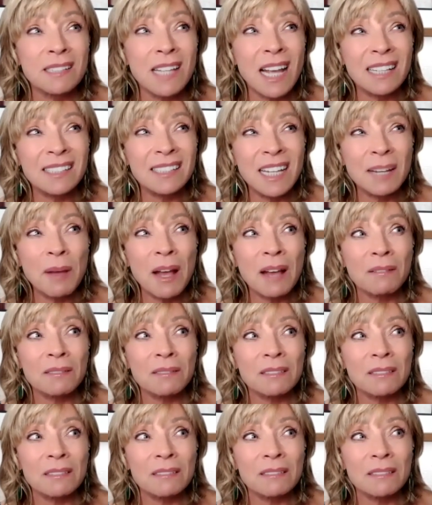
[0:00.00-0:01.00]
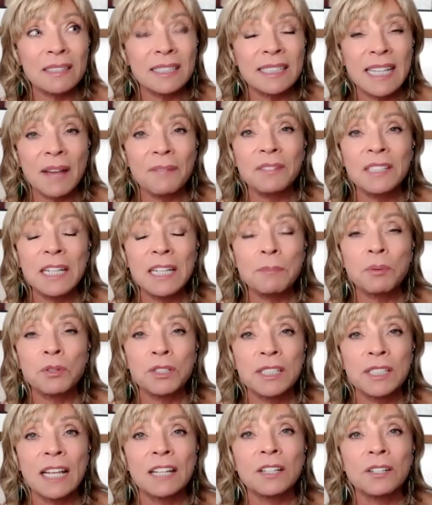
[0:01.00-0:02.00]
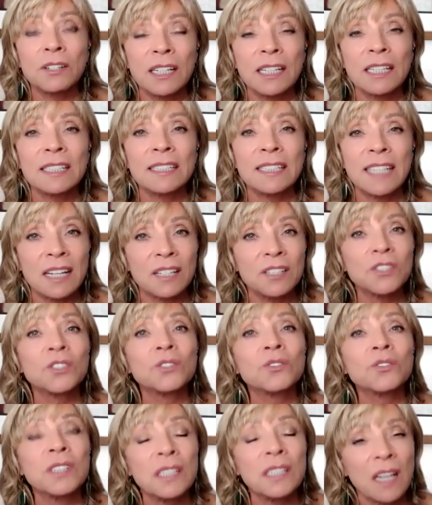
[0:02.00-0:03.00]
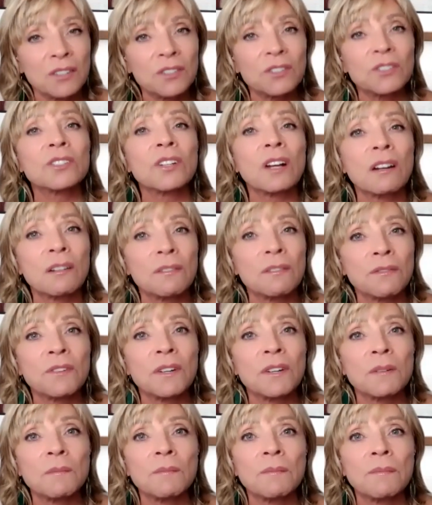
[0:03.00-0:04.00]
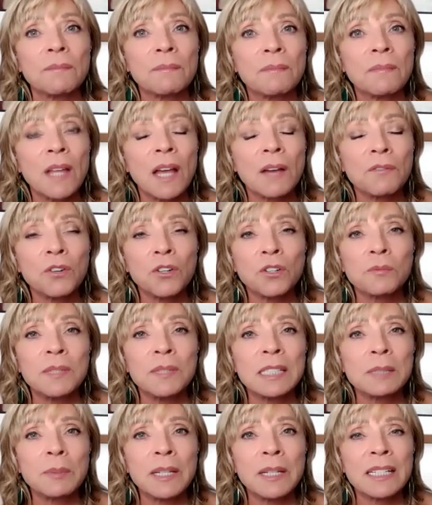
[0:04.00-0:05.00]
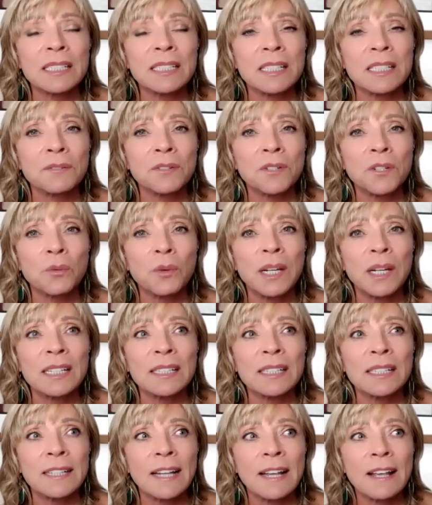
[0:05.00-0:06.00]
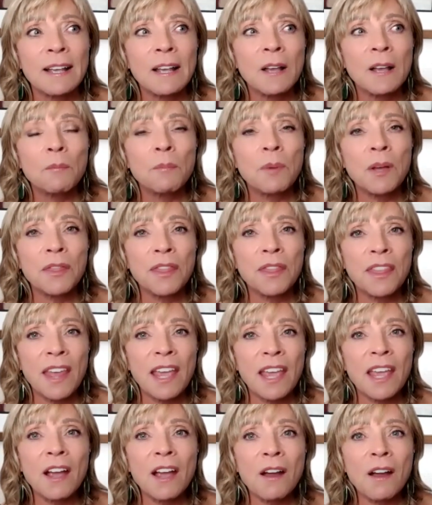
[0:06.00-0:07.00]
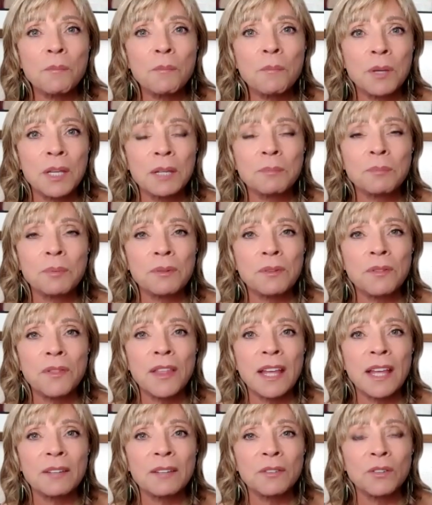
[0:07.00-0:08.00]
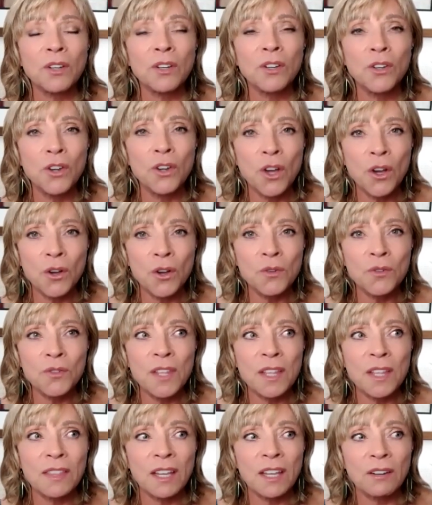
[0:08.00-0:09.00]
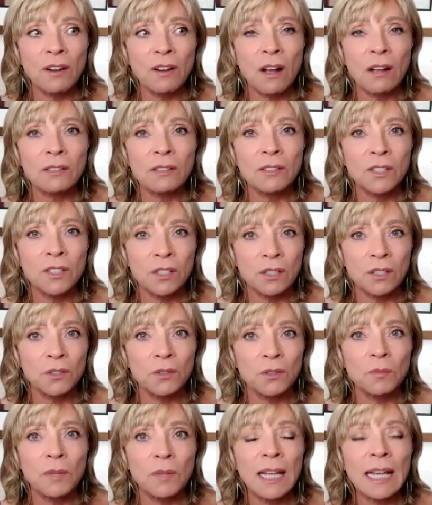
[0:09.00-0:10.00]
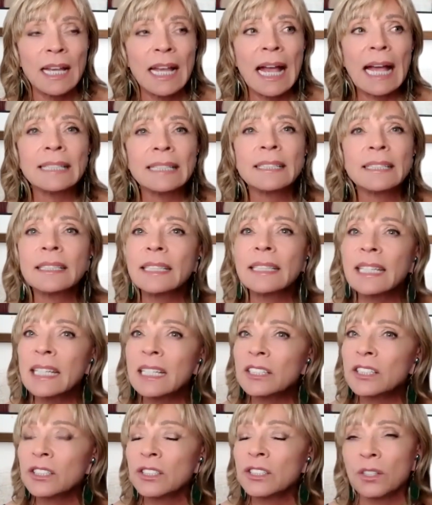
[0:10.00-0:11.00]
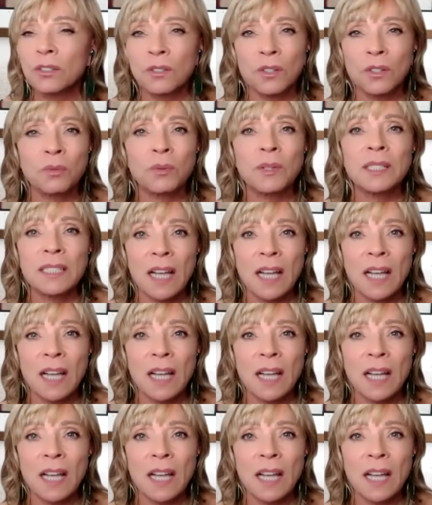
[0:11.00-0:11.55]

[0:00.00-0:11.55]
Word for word: I'd say about 70% are in dentistry, others are from, have heard me speak in different arenas, but they are people that know that they're on Zoom at least two to three